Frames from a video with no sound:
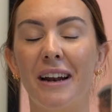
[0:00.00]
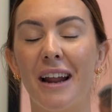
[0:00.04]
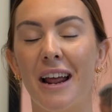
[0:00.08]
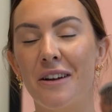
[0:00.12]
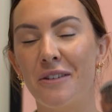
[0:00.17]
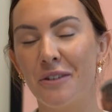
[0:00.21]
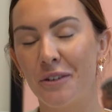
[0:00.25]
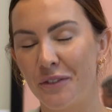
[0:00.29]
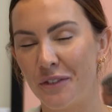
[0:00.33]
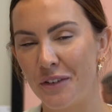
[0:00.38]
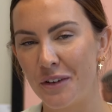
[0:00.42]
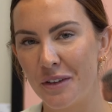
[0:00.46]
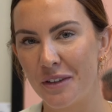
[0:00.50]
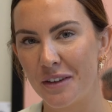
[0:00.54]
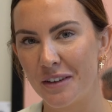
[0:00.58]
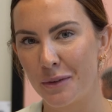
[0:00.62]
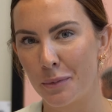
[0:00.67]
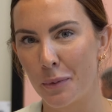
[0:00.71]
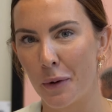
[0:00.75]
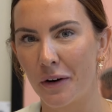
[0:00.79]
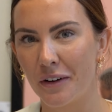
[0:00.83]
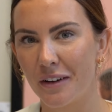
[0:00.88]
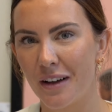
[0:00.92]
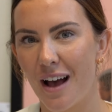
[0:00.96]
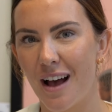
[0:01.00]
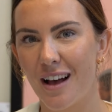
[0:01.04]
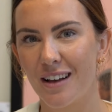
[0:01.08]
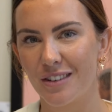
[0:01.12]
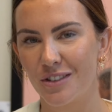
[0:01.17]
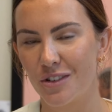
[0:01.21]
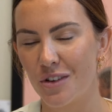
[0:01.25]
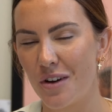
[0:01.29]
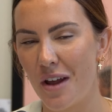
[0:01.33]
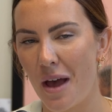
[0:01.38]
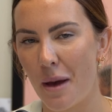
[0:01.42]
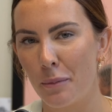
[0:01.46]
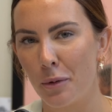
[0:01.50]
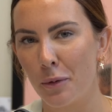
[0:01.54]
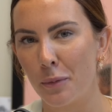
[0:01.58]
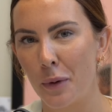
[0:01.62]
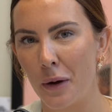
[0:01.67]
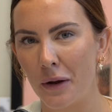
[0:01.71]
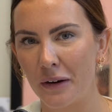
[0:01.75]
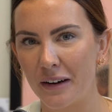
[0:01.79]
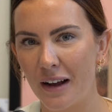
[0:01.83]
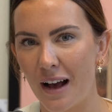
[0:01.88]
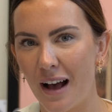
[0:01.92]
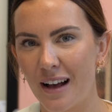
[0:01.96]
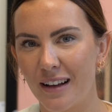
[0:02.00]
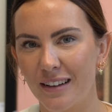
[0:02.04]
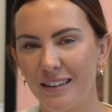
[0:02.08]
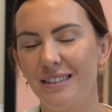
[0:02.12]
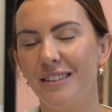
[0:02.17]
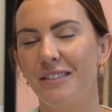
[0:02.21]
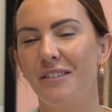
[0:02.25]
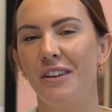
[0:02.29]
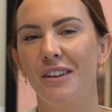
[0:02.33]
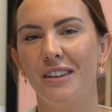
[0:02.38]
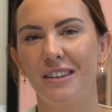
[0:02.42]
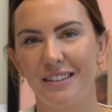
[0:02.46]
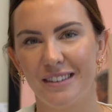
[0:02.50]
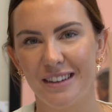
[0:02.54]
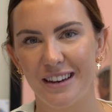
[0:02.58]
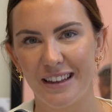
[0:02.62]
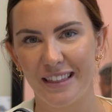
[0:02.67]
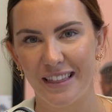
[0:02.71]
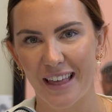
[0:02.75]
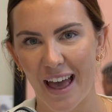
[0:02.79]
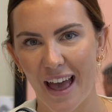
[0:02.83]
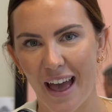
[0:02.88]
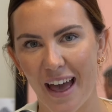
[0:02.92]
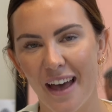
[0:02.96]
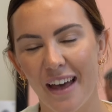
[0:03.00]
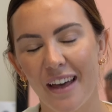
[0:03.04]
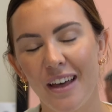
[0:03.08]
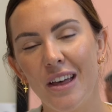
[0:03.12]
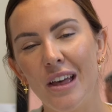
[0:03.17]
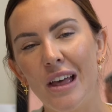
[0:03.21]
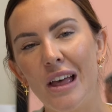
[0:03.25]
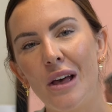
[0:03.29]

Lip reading: and review this podcast on Apple Podcasts if you're listening there,